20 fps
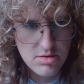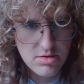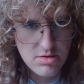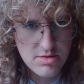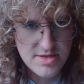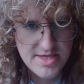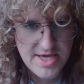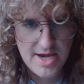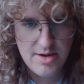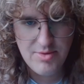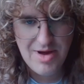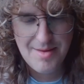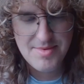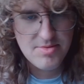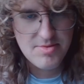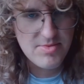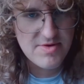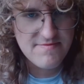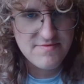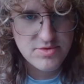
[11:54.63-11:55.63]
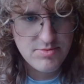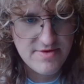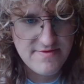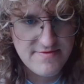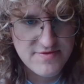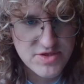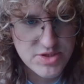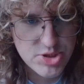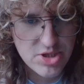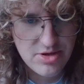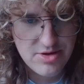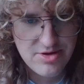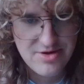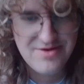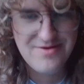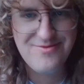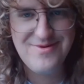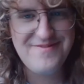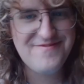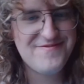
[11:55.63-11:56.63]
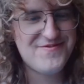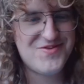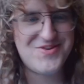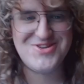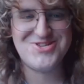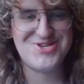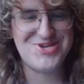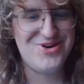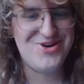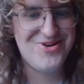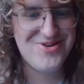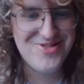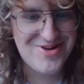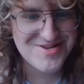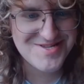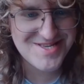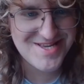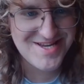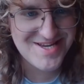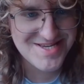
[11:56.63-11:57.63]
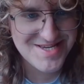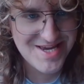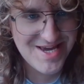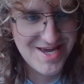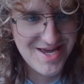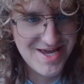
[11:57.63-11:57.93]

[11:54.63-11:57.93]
Yeah, I mean we've for sure we've for sure lost this.